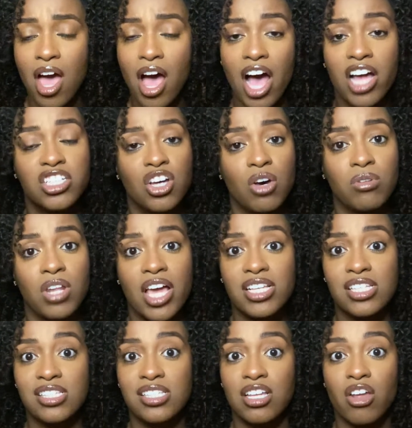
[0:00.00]
I don't like
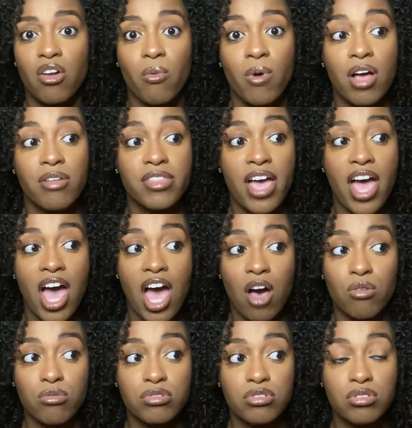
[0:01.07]
sitting around the
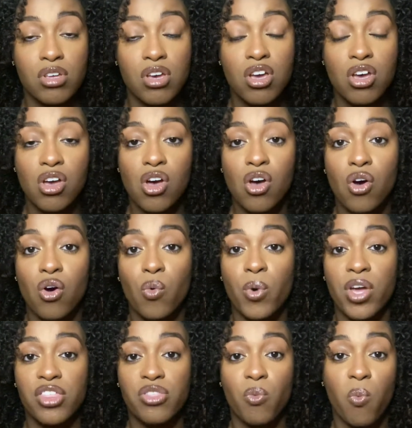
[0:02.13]
house
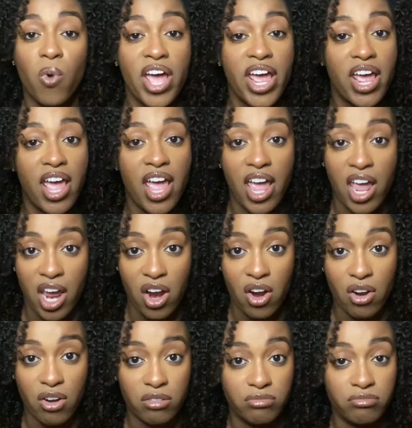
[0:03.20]
with wet hair.